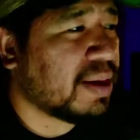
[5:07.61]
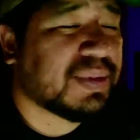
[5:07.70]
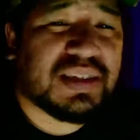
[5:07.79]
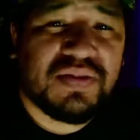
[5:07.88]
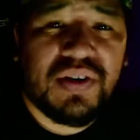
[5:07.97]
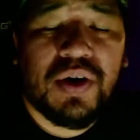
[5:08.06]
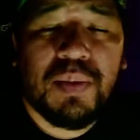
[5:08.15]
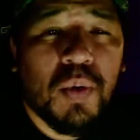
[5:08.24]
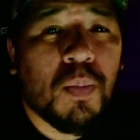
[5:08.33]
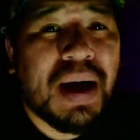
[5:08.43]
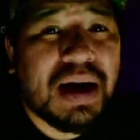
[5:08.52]
is a very
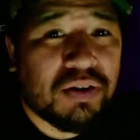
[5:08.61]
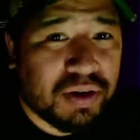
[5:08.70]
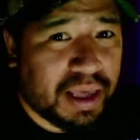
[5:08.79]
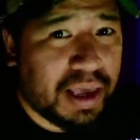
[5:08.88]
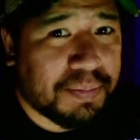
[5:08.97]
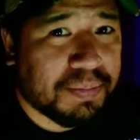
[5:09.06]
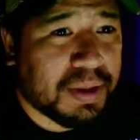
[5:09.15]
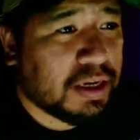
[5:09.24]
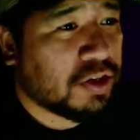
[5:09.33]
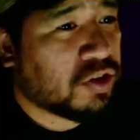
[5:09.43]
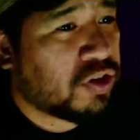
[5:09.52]
mobile game.
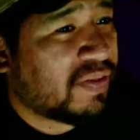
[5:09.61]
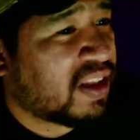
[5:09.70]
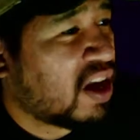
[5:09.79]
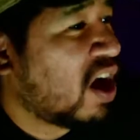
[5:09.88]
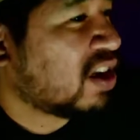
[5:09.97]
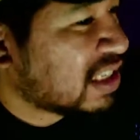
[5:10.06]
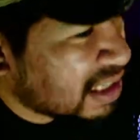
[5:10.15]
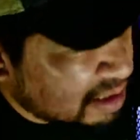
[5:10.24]
So you have to constantly